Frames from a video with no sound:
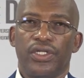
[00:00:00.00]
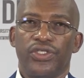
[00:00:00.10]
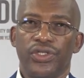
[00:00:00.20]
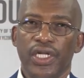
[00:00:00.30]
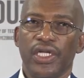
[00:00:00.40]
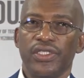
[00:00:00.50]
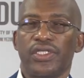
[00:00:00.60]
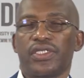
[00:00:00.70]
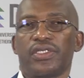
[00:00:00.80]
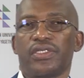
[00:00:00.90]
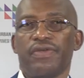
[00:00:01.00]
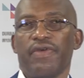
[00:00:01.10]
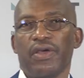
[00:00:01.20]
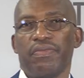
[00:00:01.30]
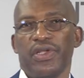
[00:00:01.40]
During its
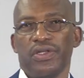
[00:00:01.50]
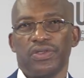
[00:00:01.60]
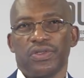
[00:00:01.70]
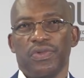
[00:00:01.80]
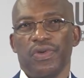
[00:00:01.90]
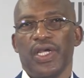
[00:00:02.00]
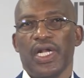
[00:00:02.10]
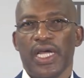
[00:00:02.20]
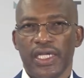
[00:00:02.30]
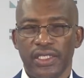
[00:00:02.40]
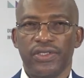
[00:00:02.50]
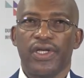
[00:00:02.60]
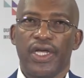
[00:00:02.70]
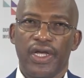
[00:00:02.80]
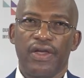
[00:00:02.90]
development, we were lucky to
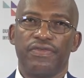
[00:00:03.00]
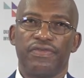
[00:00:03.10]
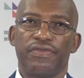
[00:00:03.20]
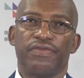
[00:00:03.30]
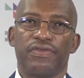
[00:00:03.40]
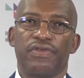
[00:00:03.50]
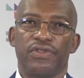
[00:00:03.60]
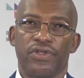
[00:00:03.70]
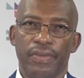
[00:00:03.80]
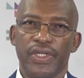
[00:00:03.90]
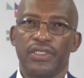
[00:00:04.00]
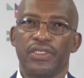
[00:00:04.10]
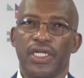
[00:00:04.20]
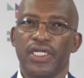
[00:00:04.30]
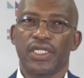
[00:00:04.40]
have Robert
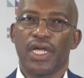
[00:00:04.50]
S.